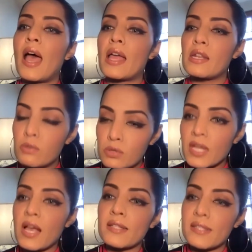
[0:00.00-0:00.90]
and
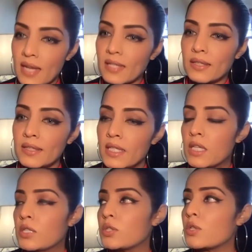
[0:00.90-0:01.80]
losing our son
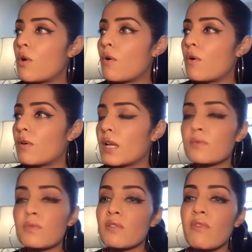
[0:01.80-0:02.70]
so it
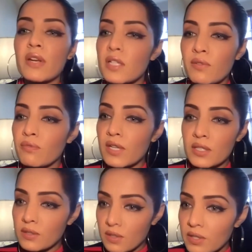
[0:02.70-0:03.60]
was a very
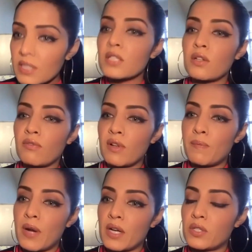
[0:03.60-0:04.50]
different reason of
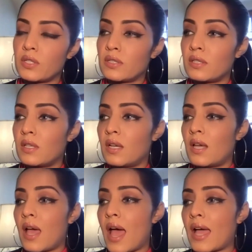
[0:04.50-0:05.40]
depression.
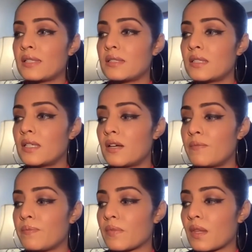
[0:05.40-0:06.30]
And
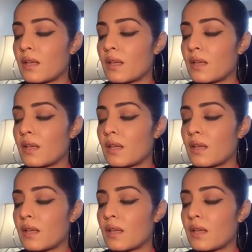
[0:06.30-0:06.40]
um,